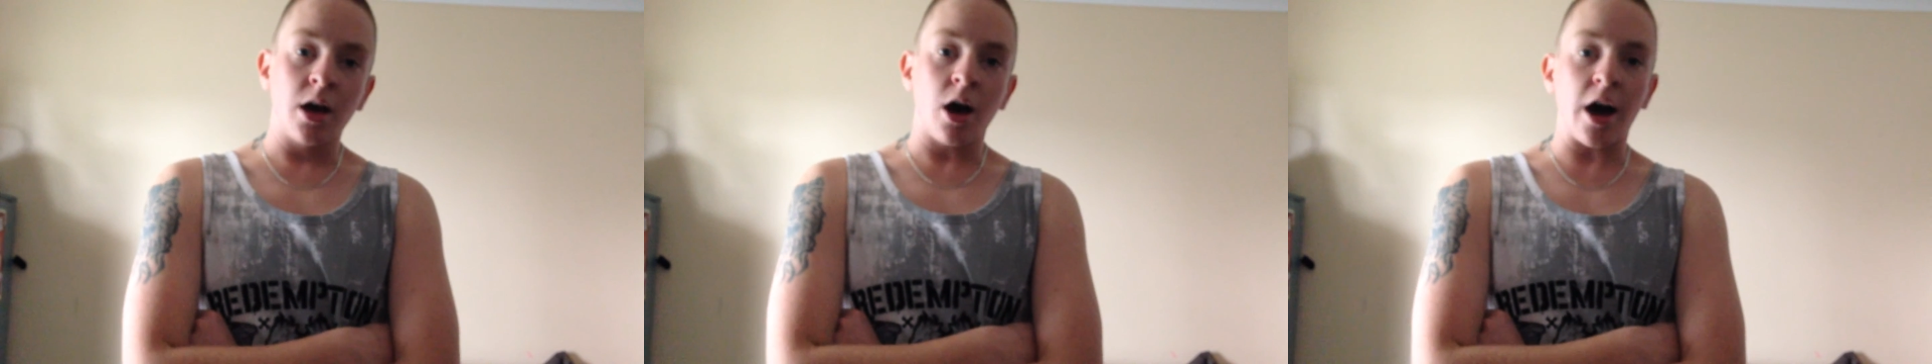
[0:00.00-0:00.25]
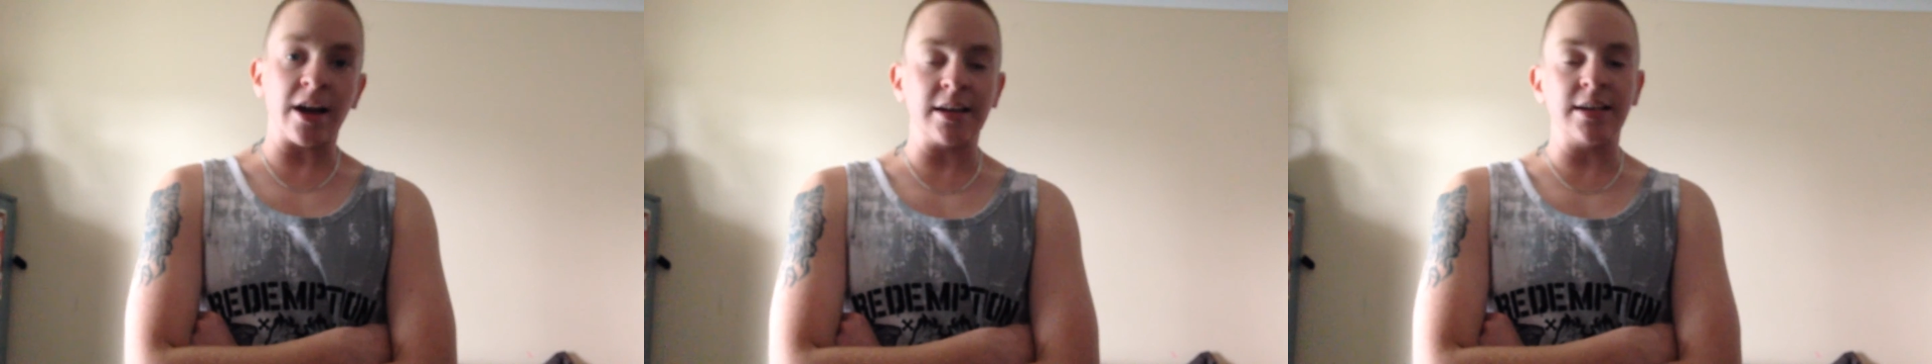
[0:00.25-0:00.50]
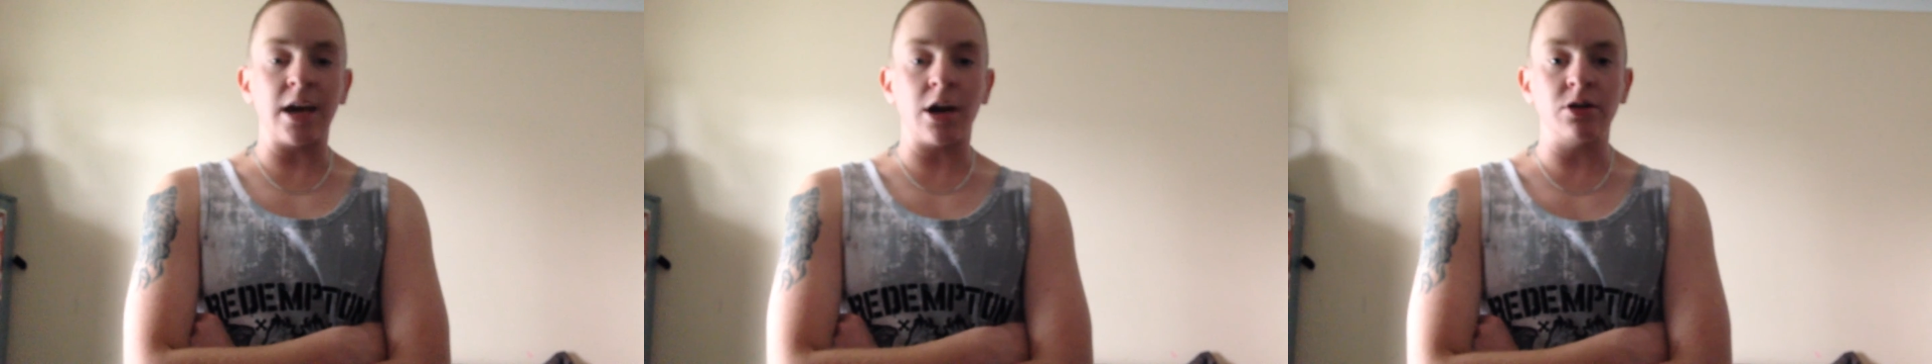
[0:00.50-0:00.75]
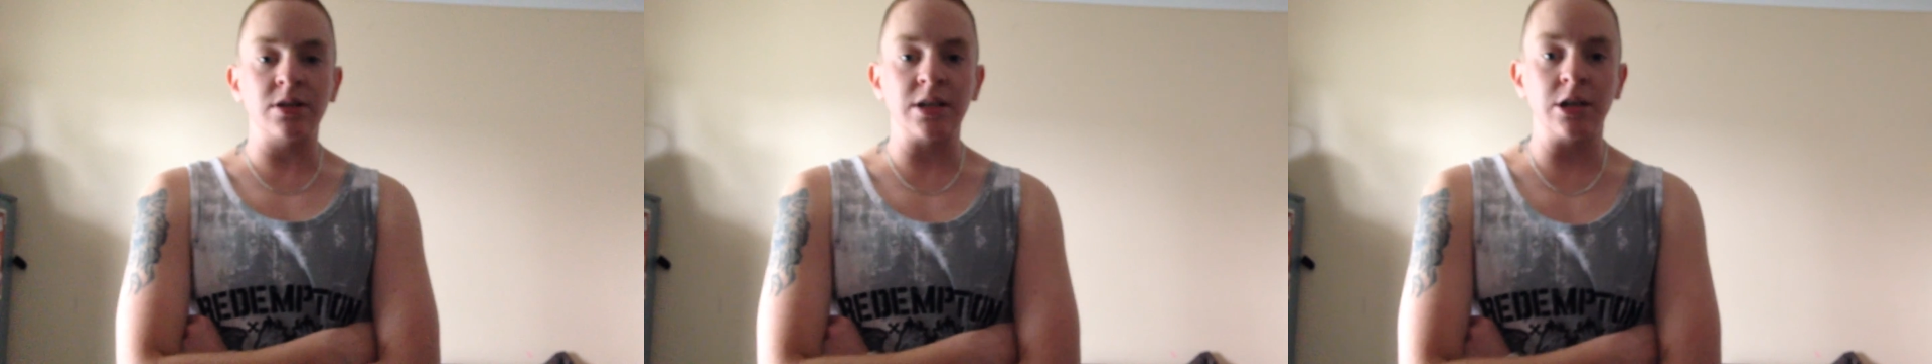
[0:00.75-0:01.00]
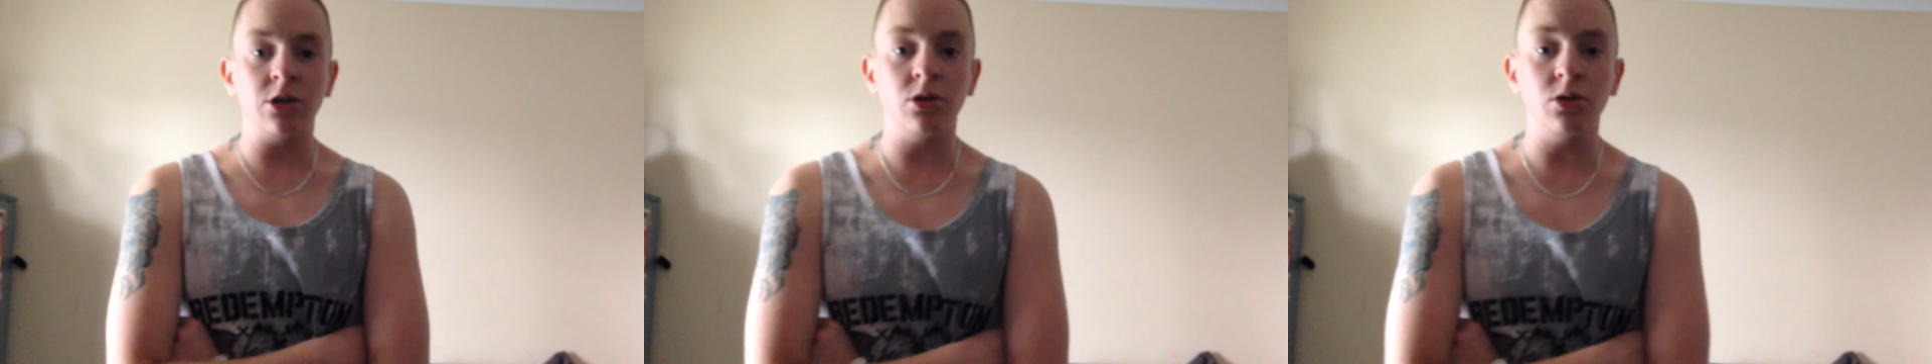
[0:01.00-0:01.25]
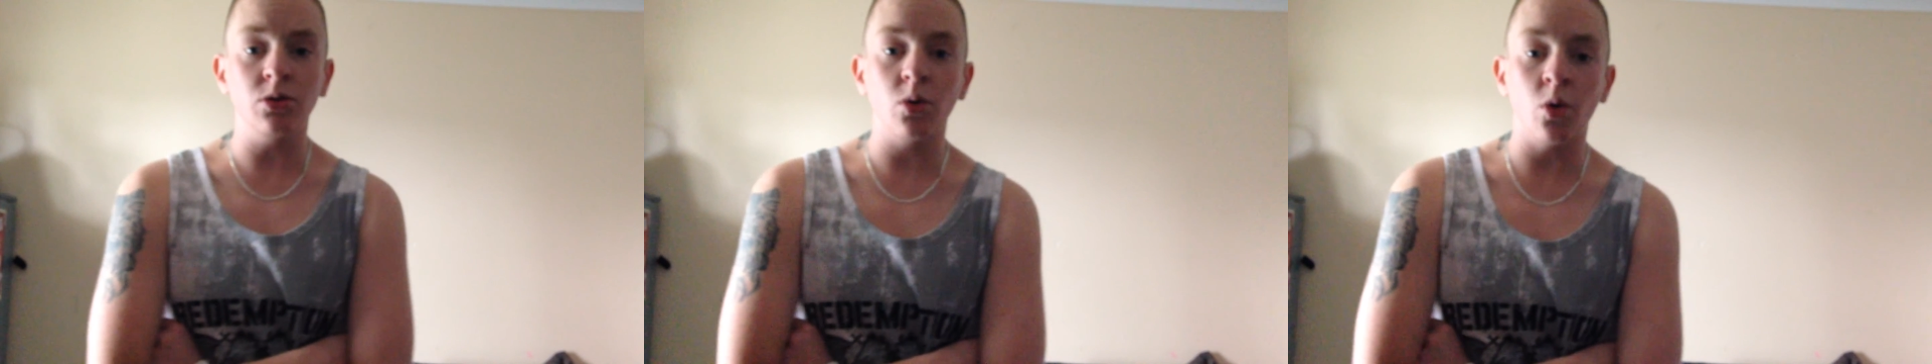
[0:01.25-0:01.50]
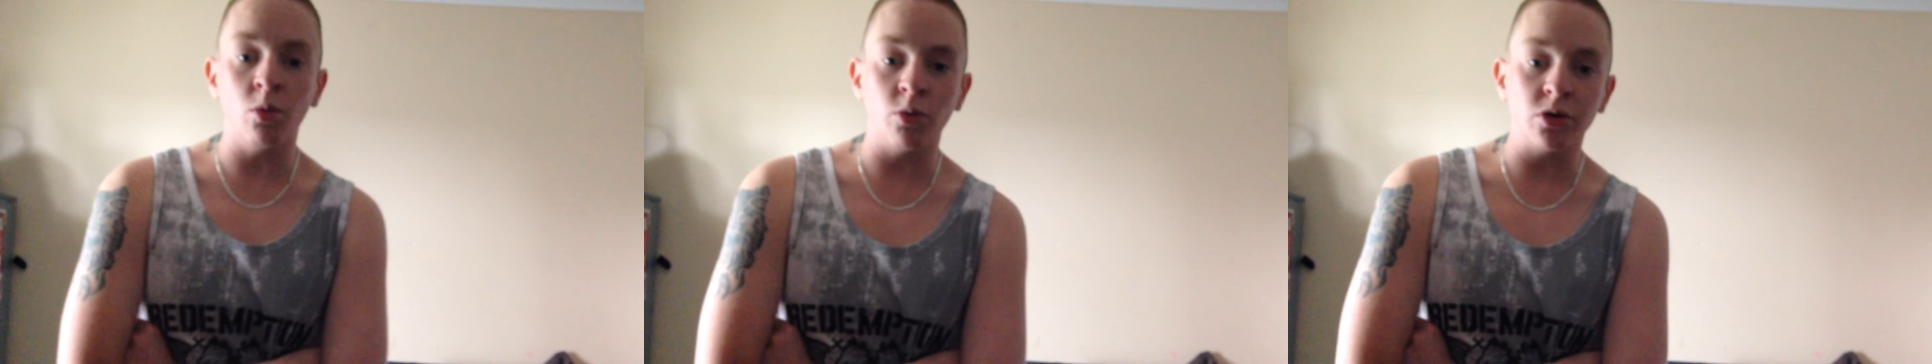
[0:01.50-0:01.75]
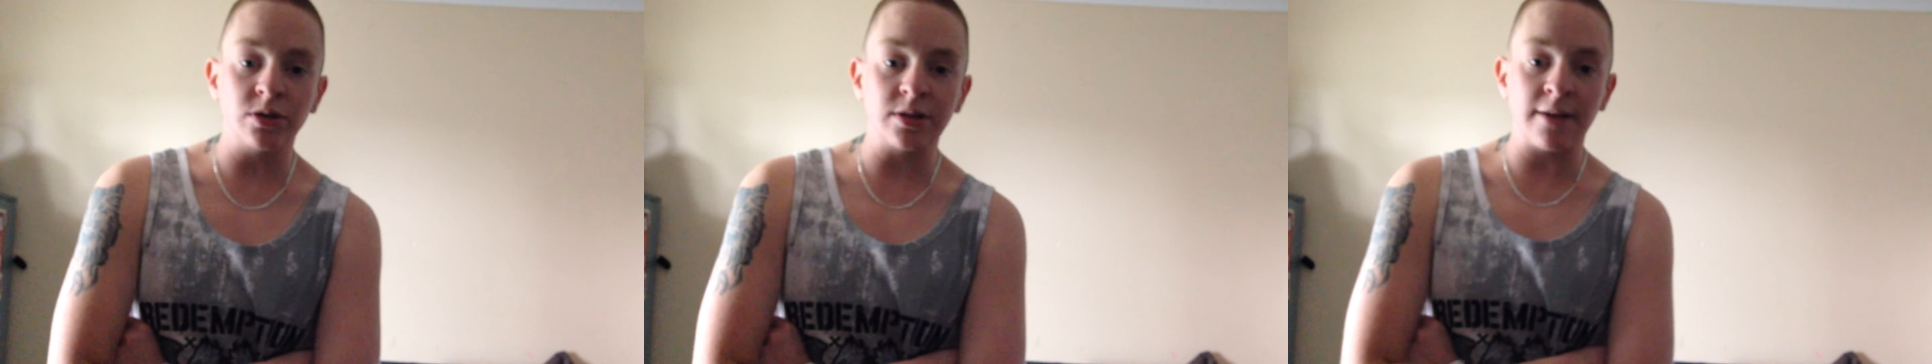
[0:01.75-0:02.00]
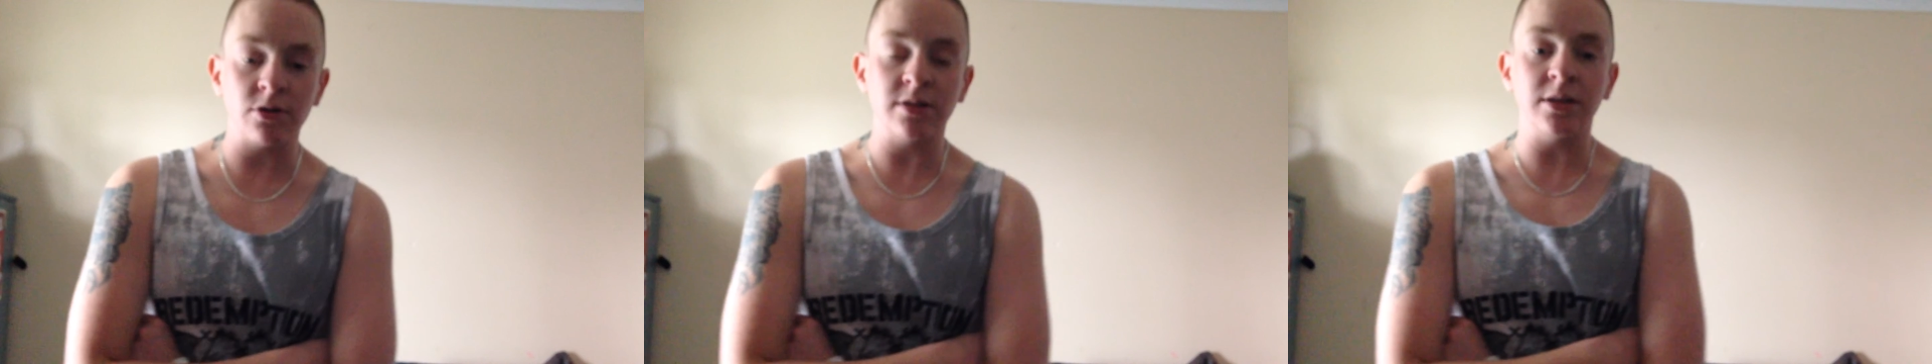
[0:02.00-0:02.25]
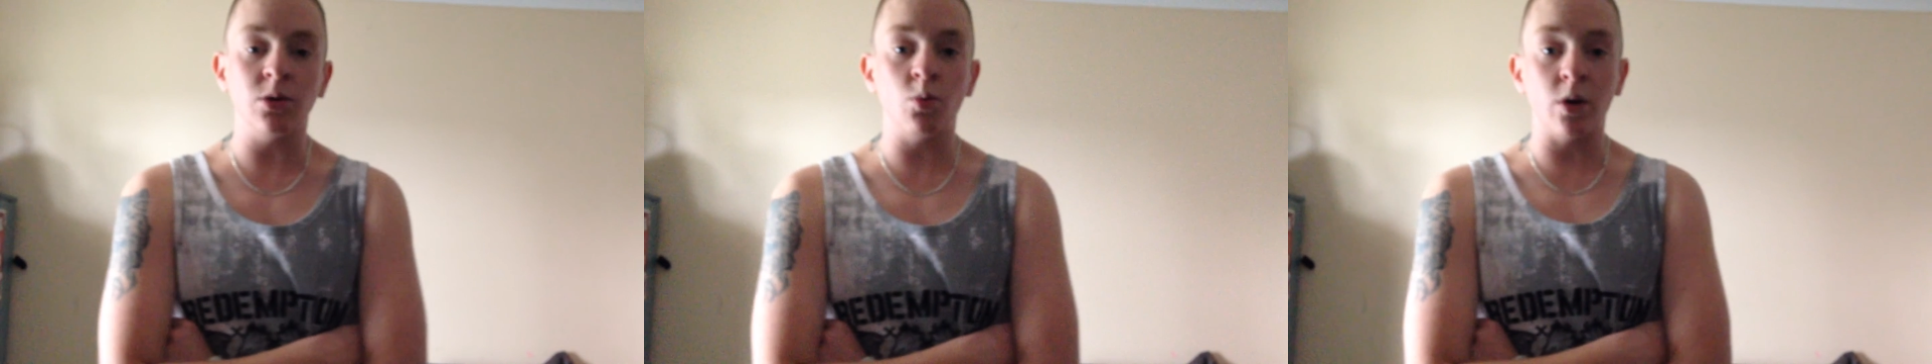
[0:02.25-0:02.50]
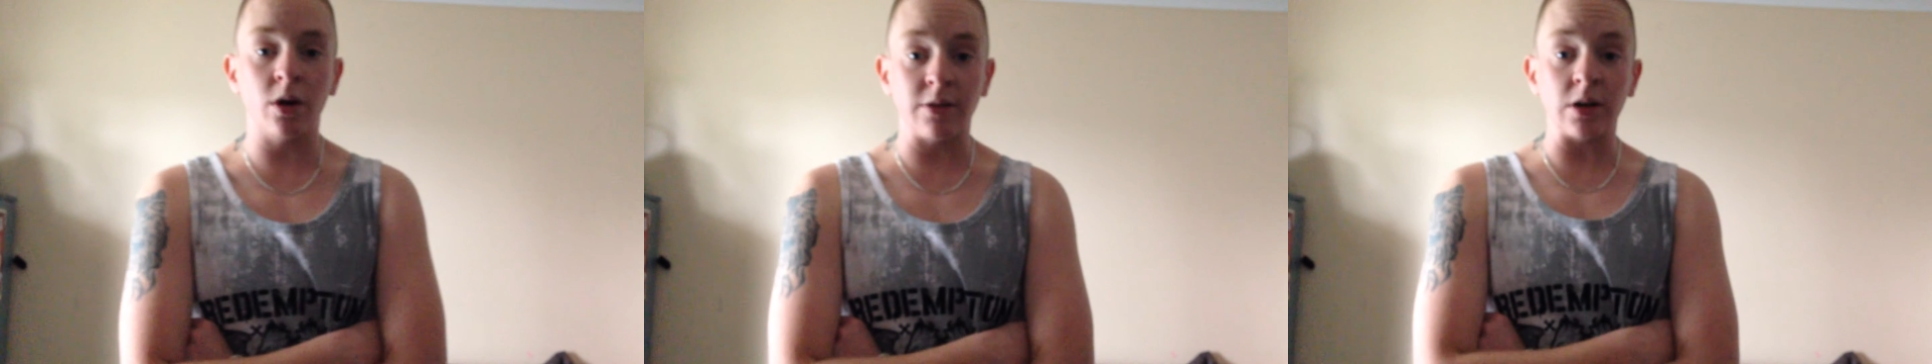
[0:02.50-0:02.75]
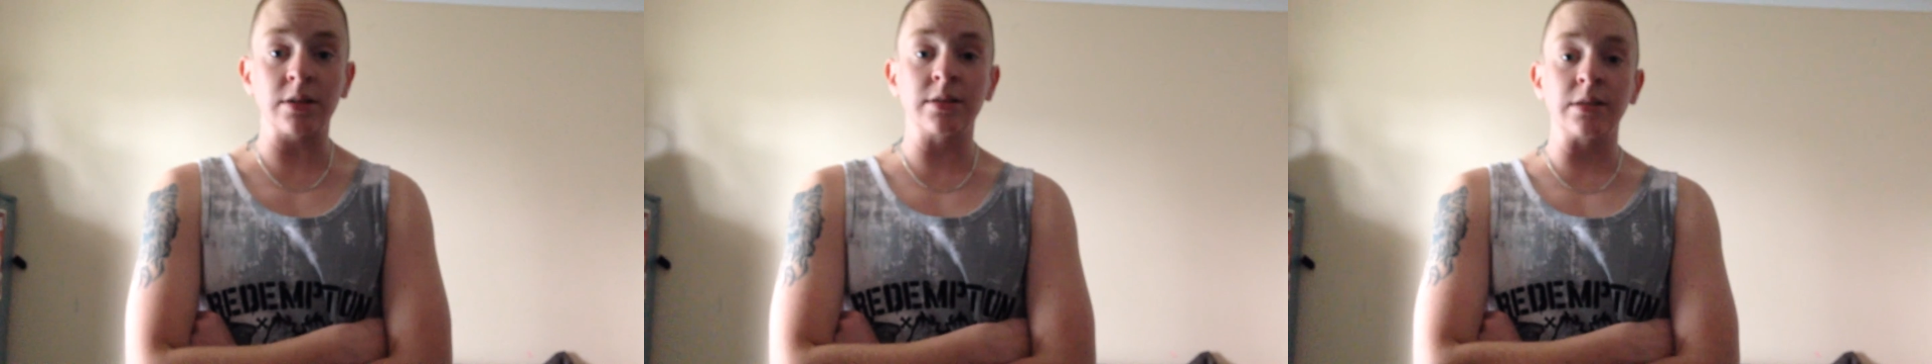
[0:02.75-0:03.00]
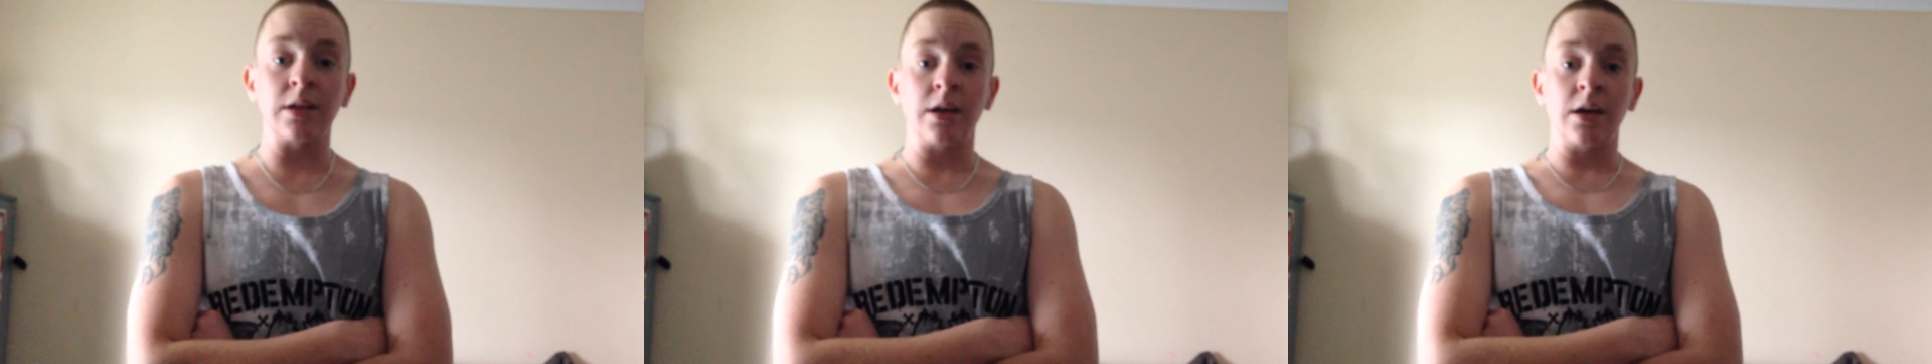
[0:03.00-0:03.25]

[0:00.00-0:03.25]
I can guarantee you almost every single one of us